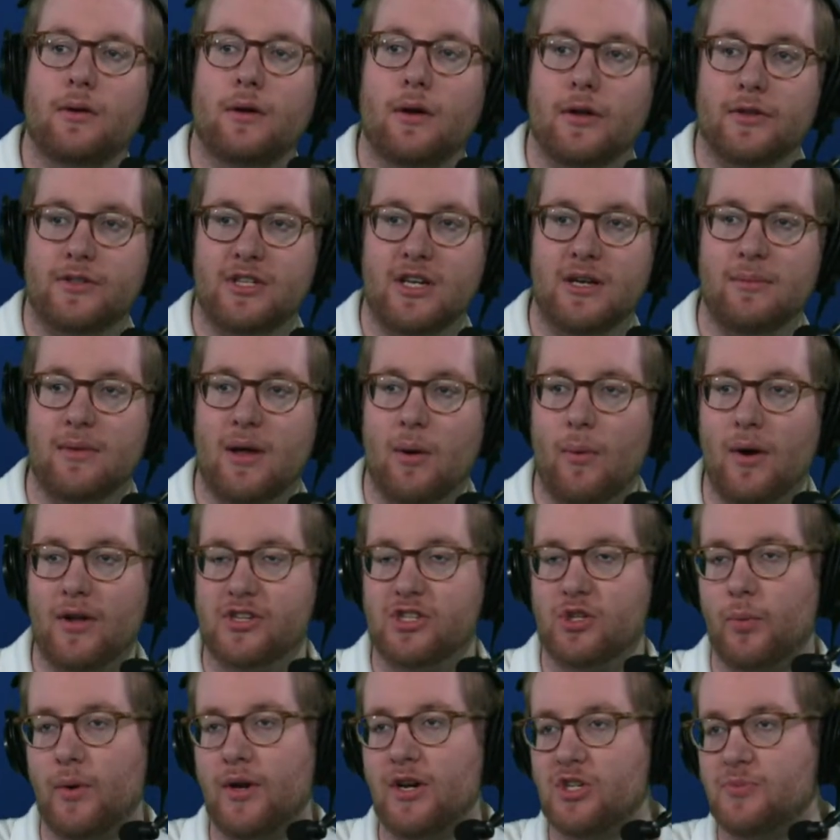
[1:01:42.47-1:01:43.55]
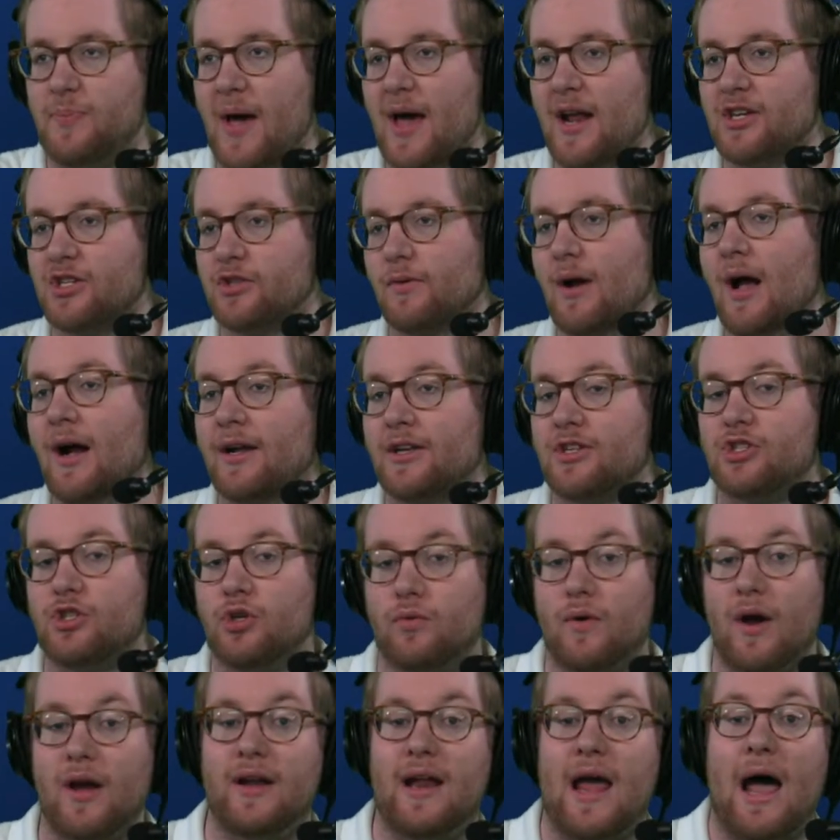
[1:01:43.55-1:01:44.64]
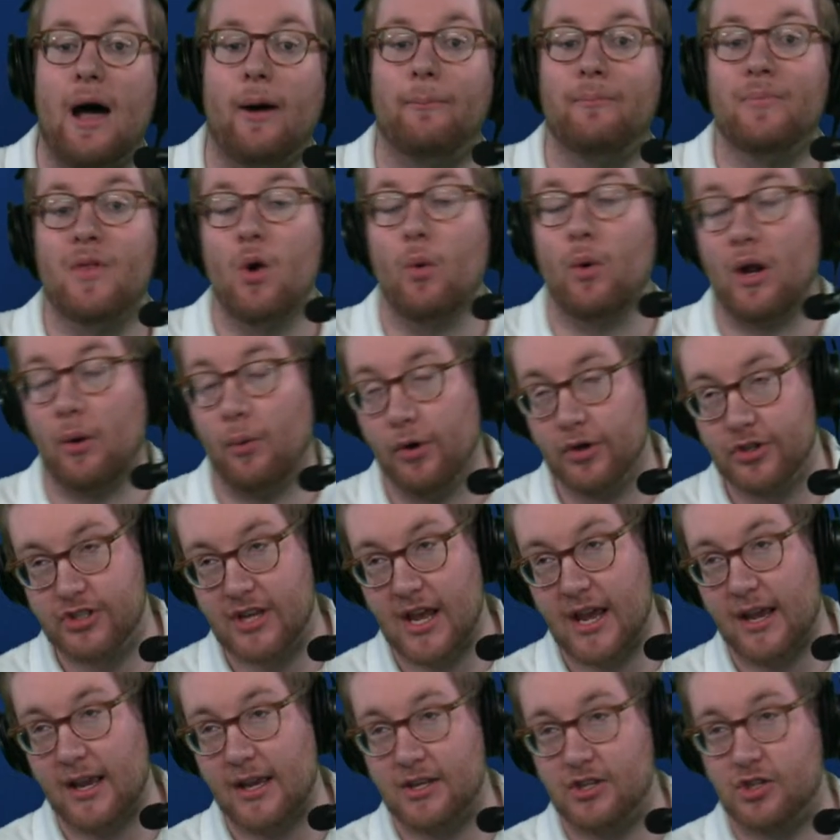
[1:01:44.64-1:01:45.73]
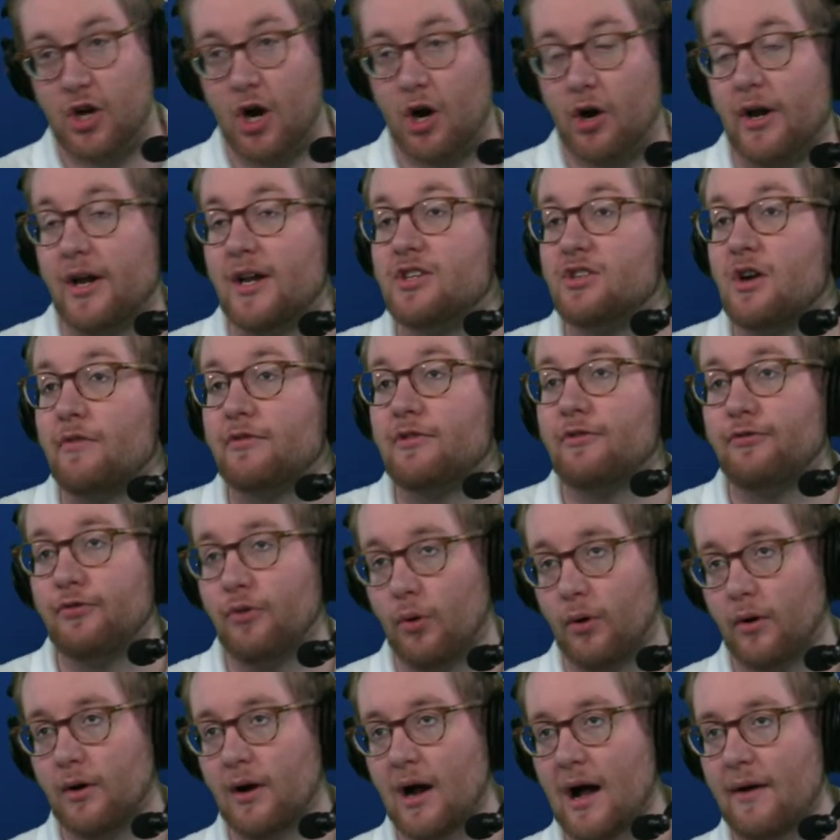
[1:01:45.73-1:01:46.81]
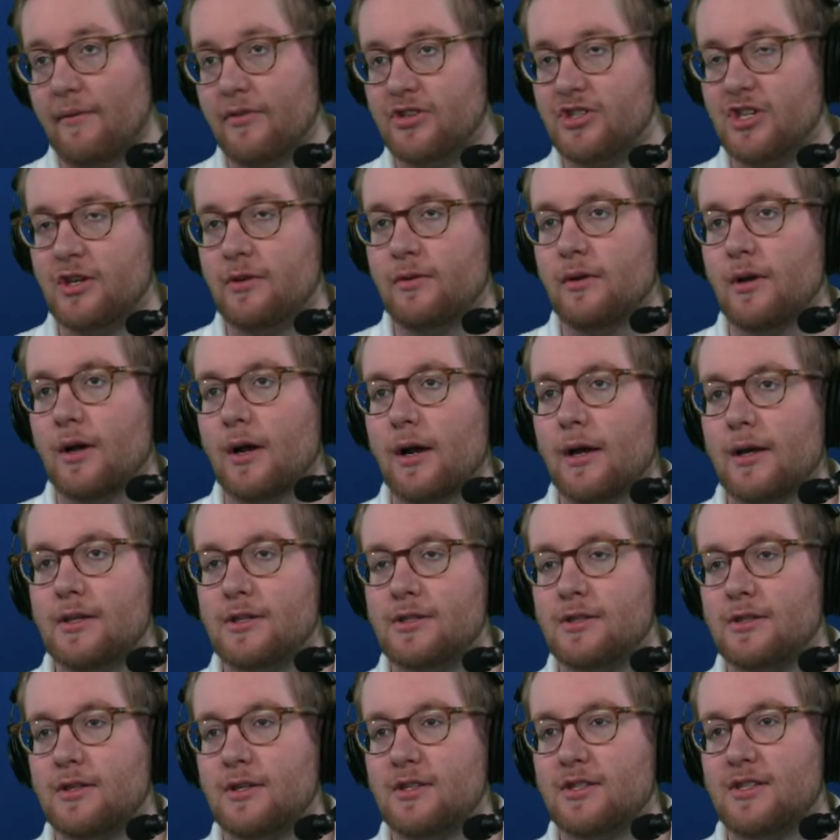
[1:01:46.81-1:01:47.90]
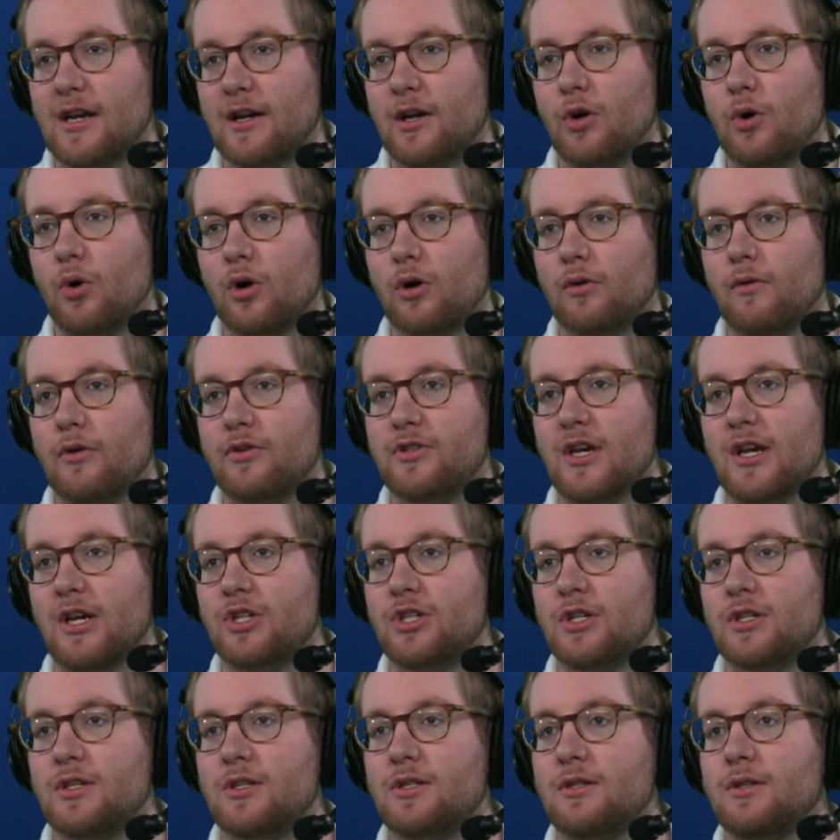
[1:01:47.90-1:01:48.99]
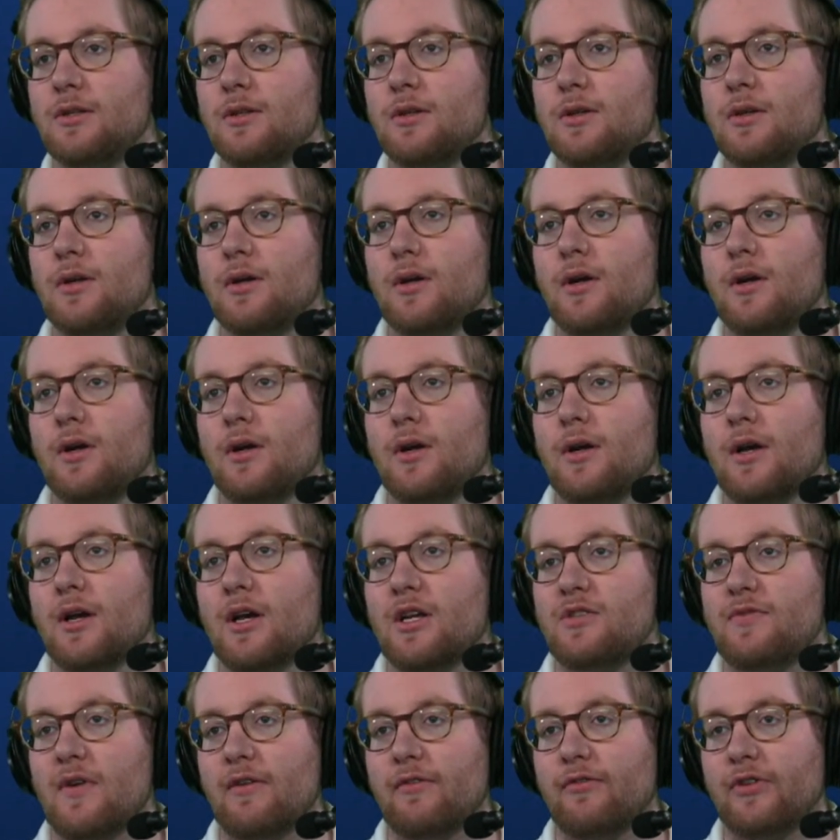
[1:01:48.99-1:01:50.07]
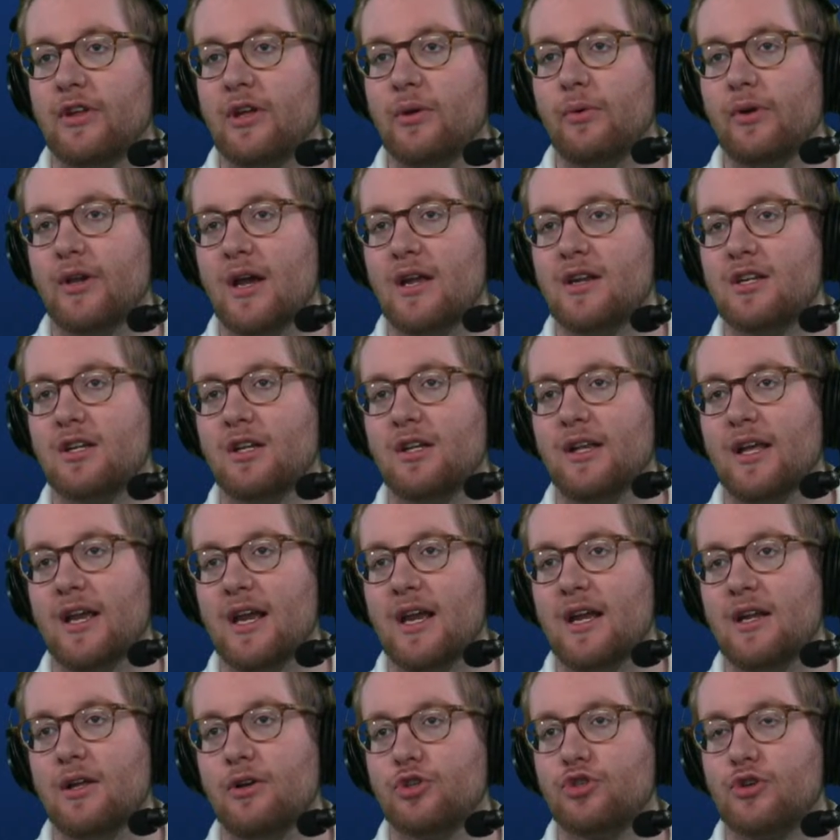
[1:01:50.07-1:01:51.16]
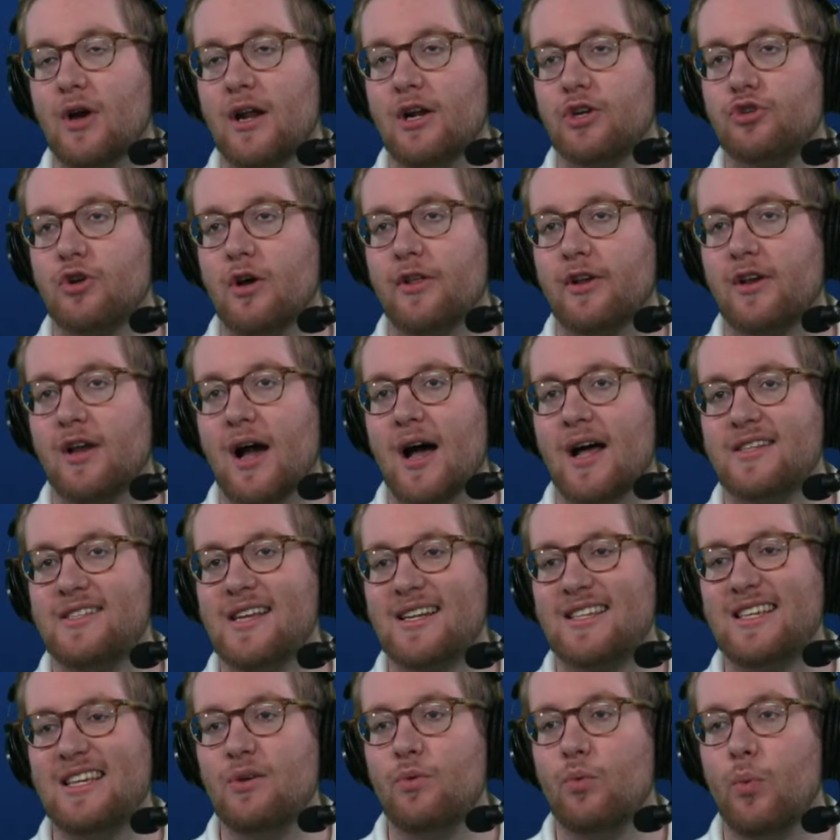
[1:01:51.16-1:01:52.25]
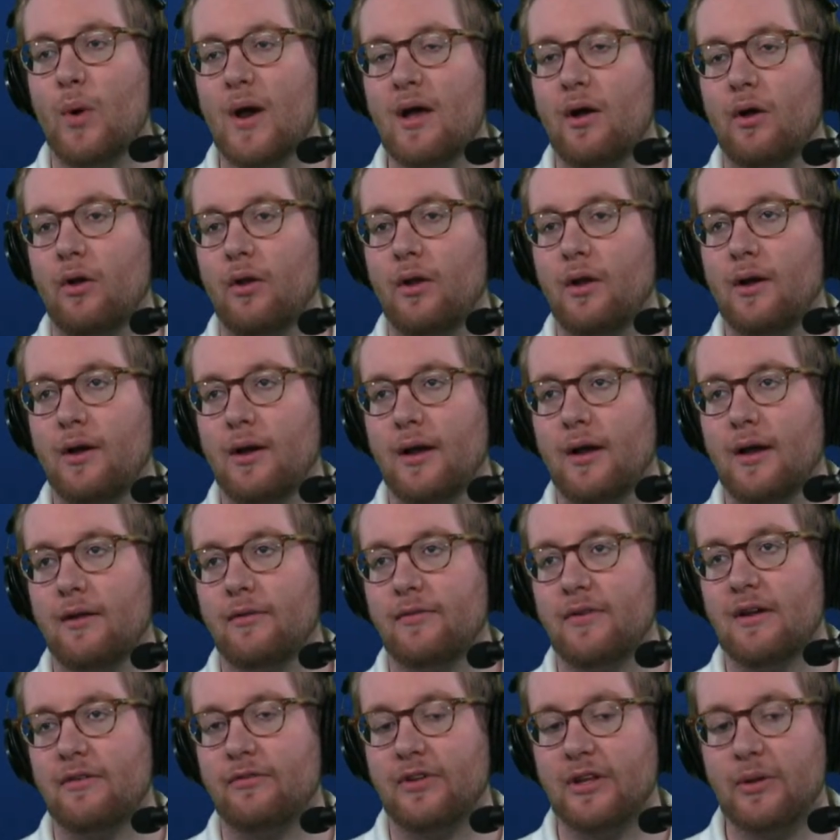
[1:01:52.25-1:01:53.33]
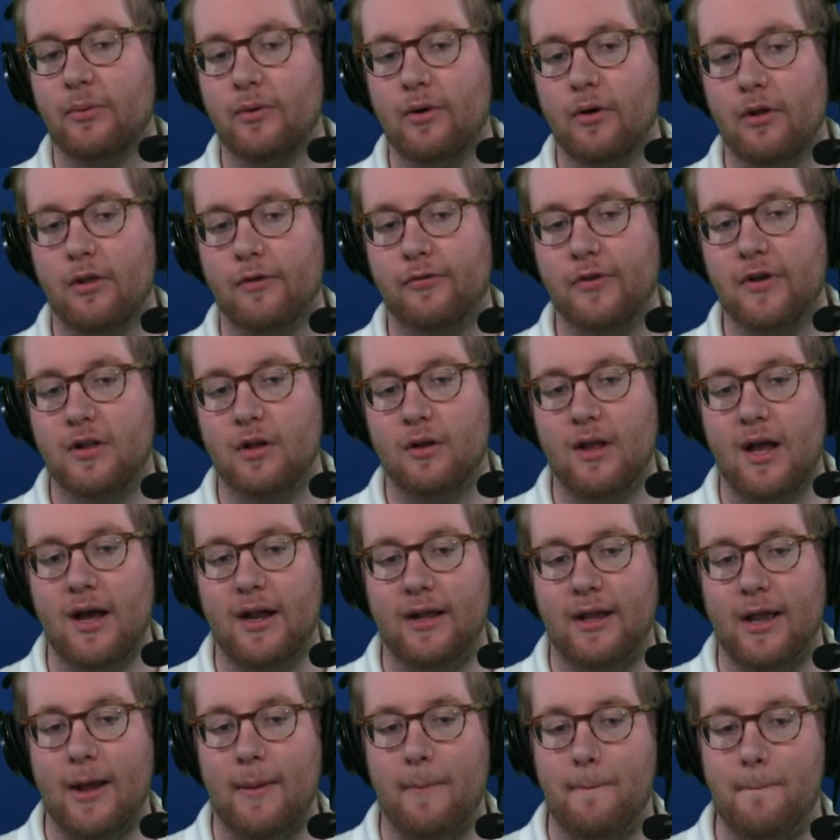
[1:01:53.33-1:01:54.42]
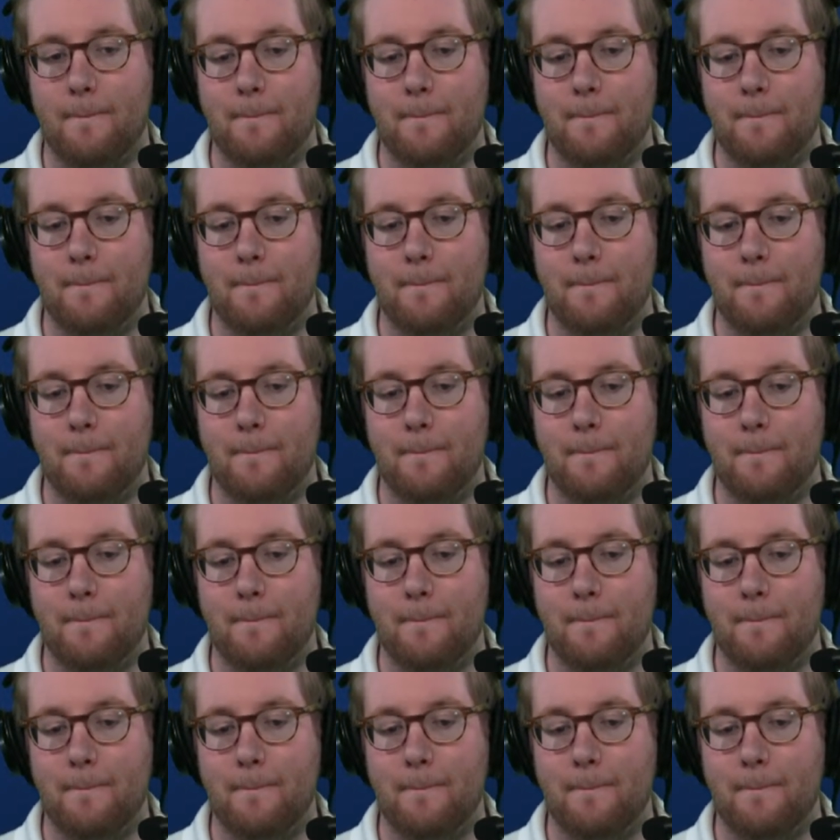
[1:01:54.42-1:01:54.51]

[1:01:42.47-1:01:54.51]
a team that wants to win as bad as the Rockets do right now. What I will say is Curry is off the floor, obviously, his second quarter rotations. As Van Vliet will get into the lane. He'll try to draw the contact. He will, and Van Vliet will go to the free throw line again.